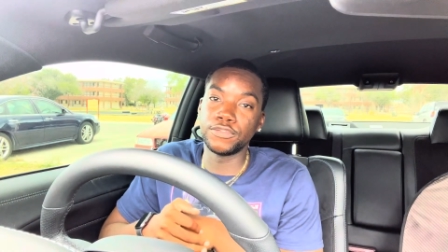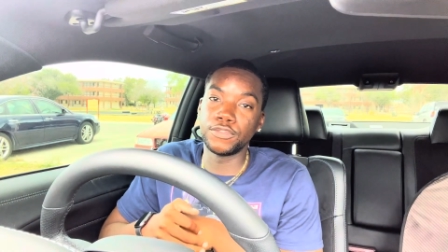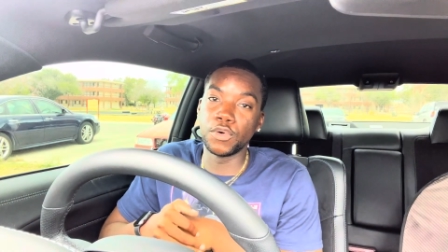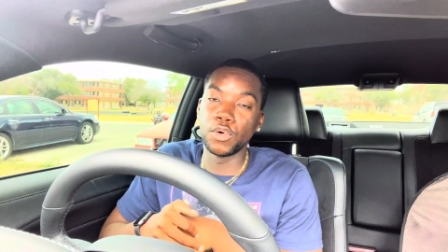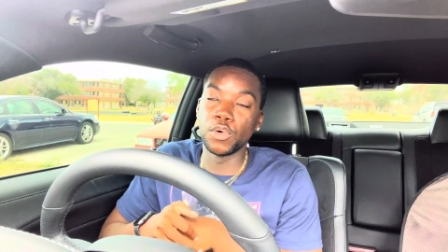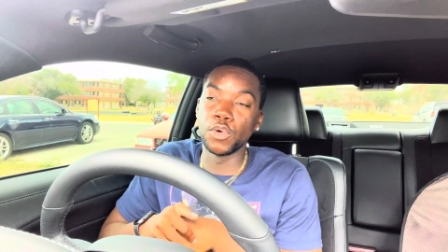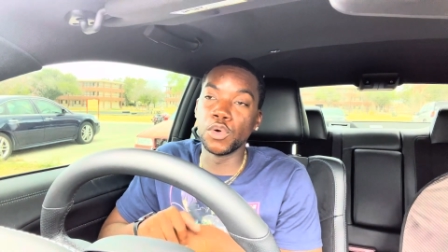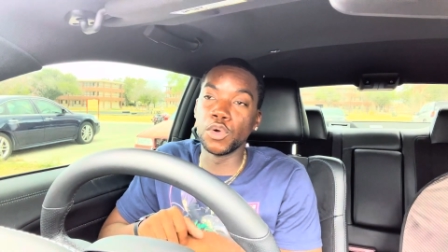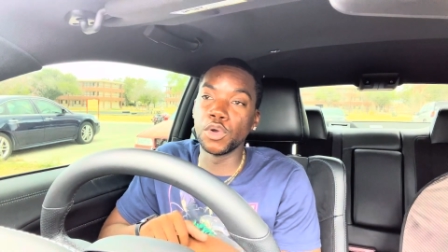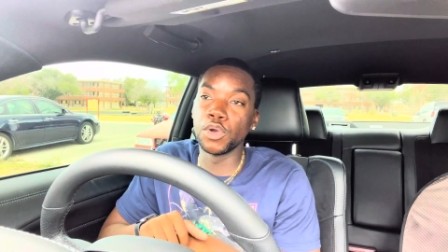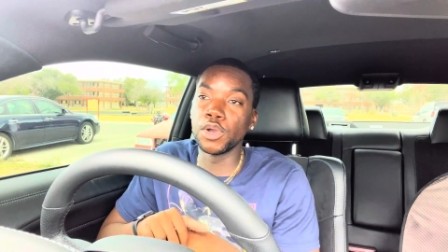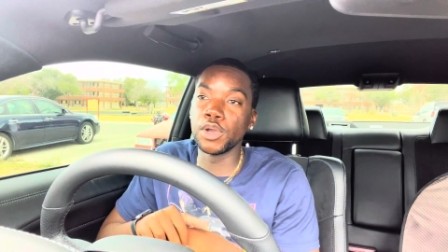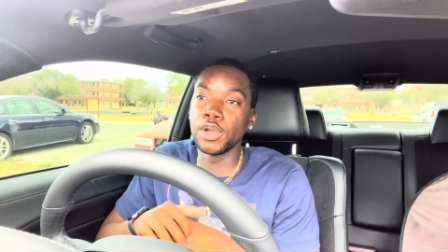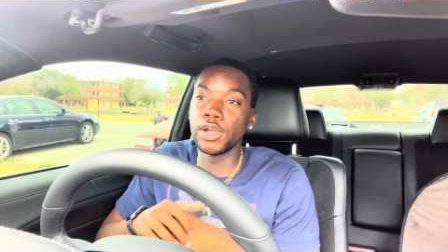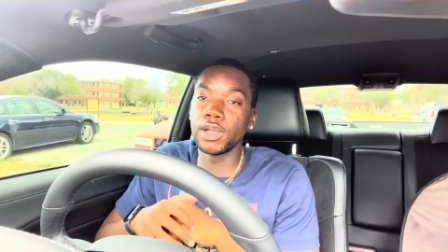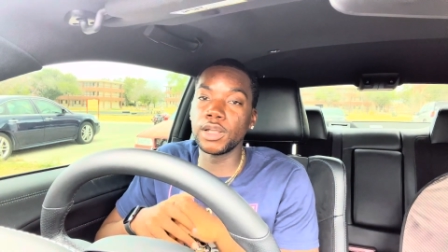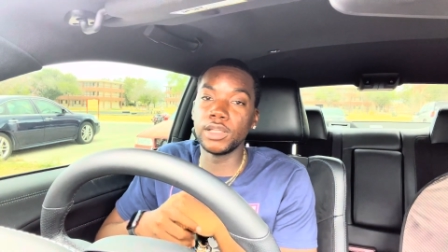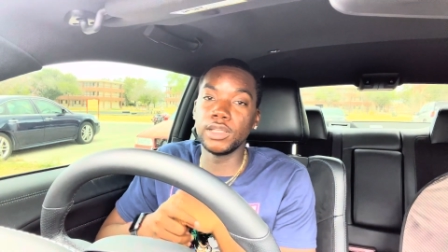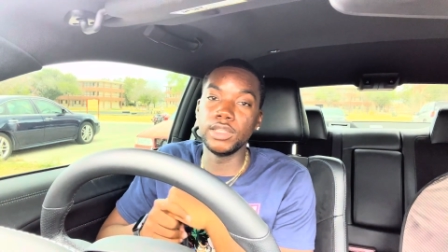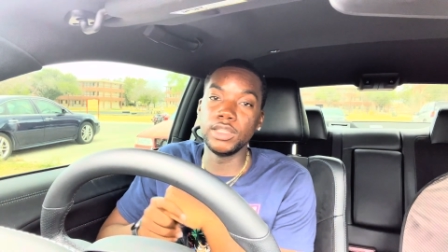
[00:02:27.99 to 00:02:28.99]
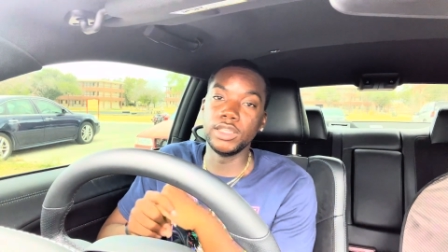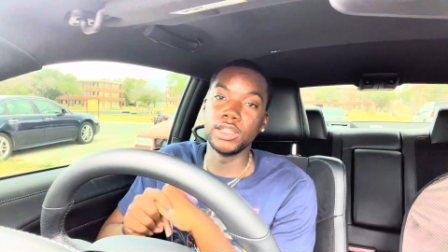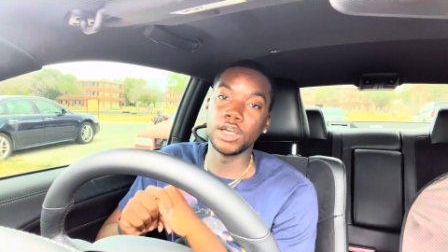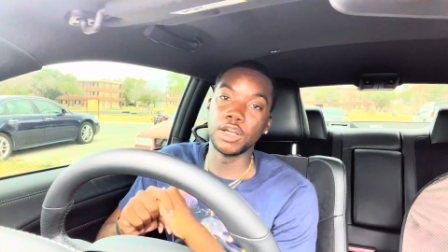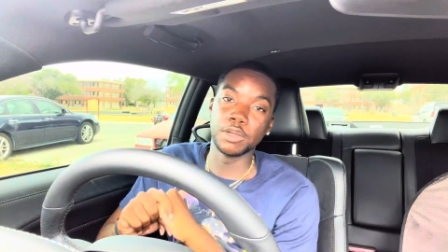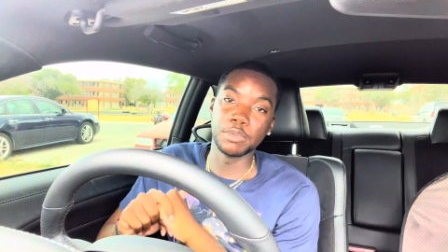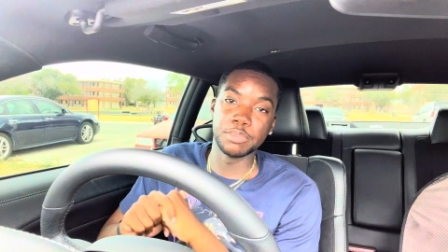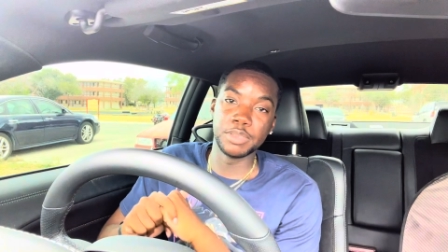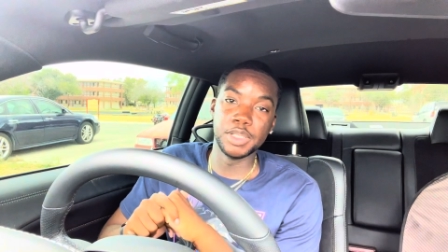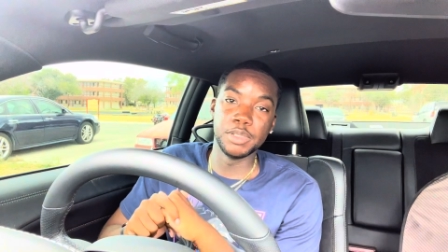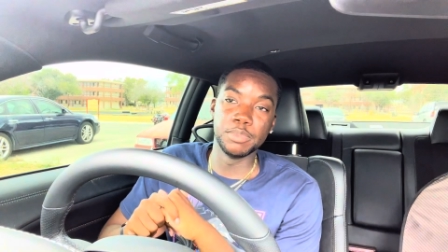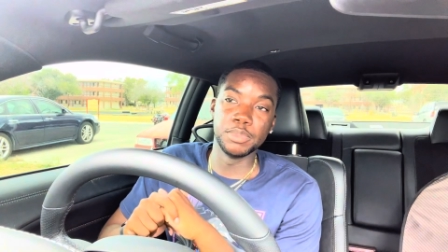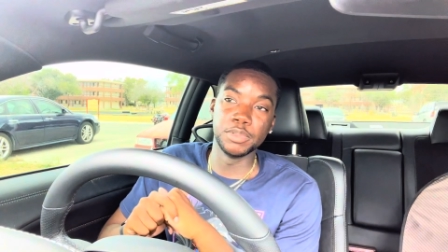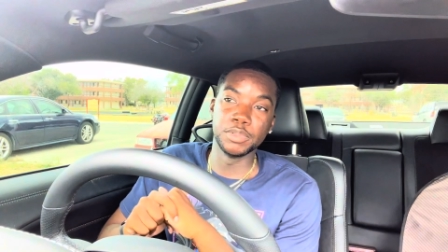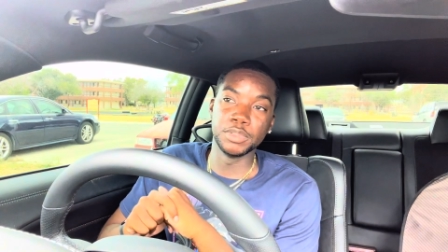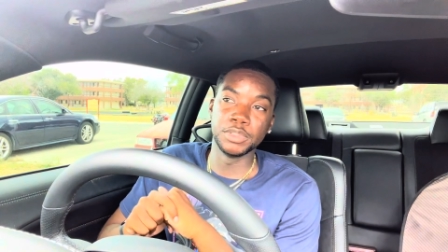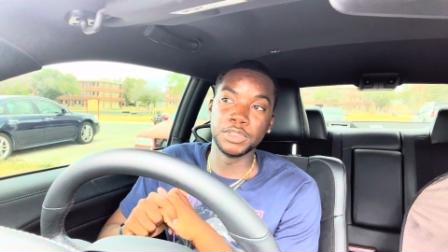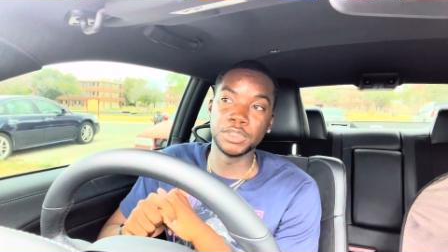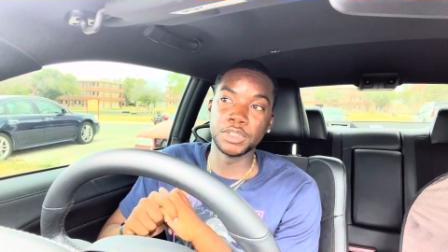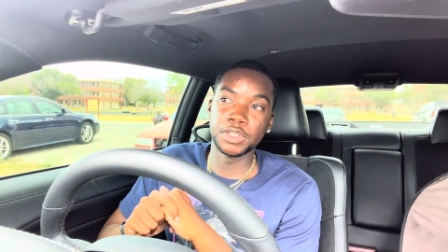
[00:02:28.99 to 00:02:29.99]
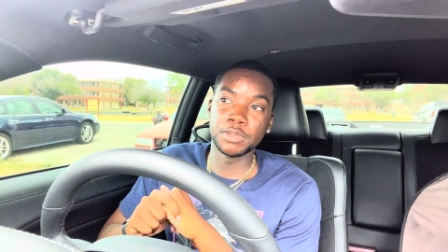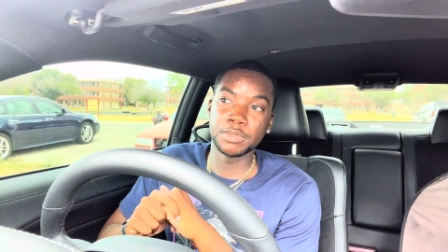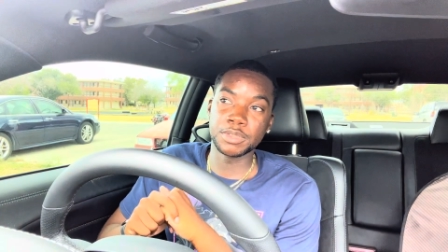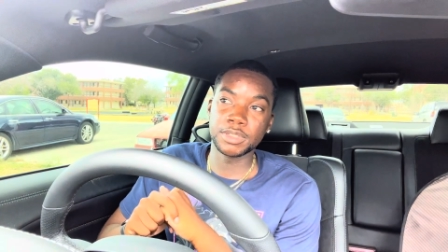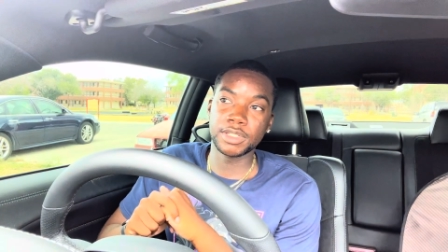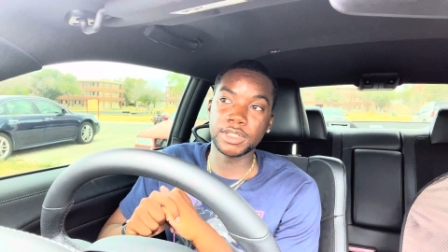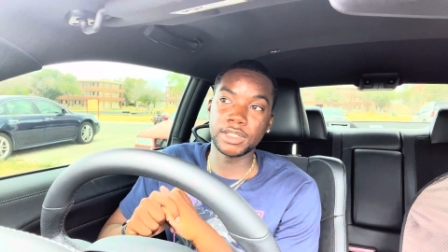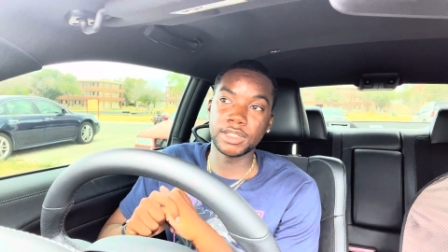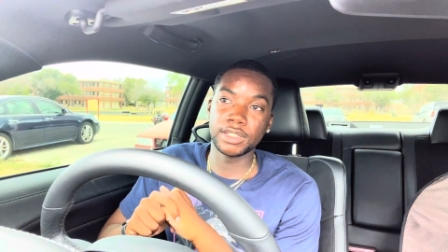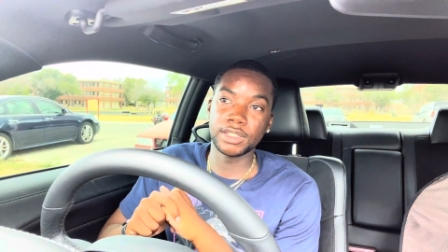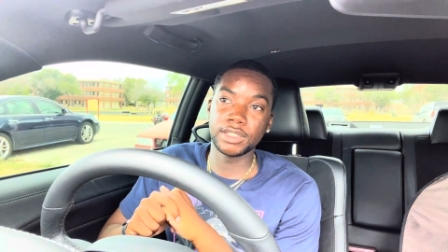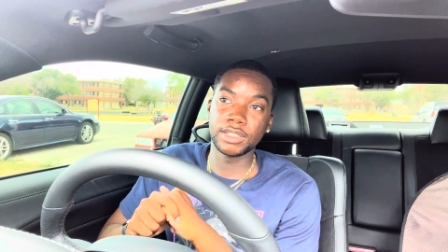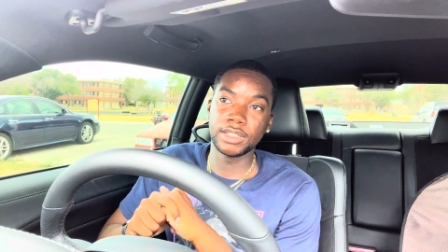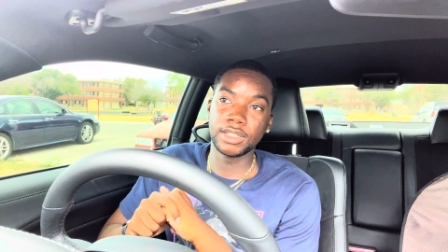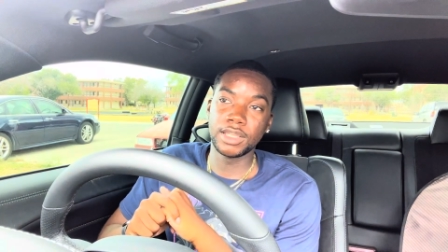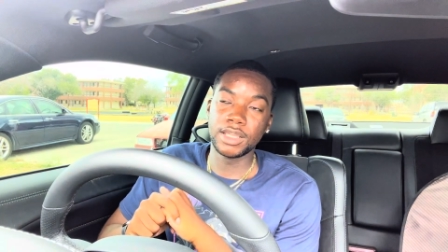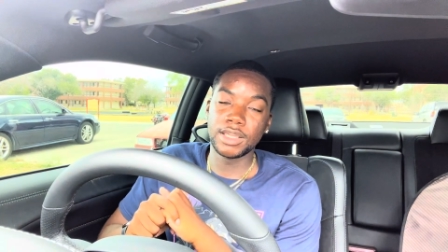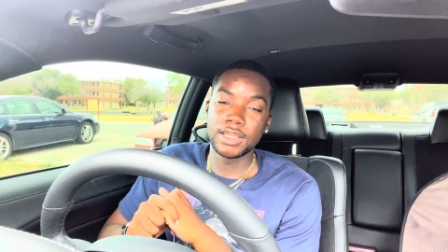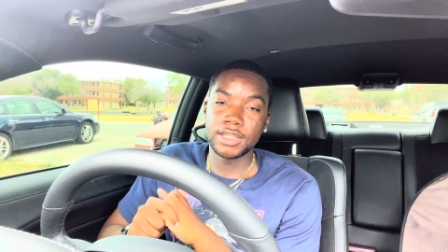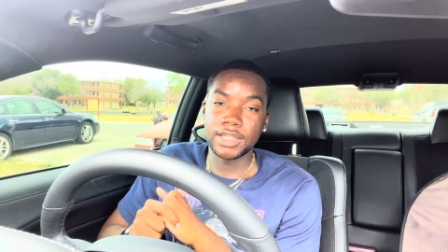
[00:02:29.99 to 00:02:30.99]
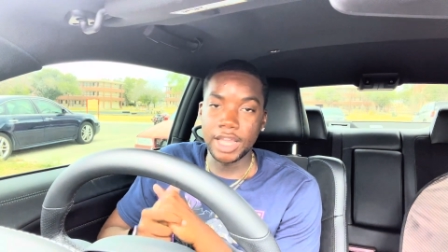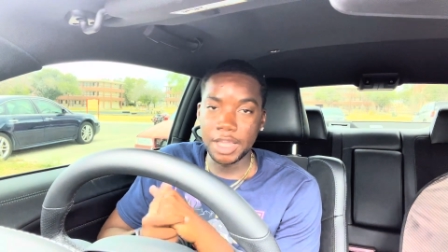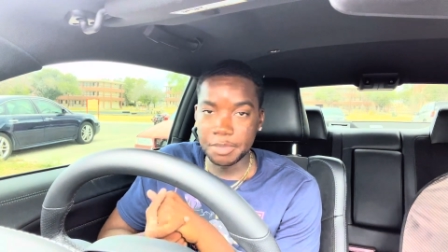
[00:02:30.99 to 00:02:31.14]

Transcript: for young people. You know what I'm saying?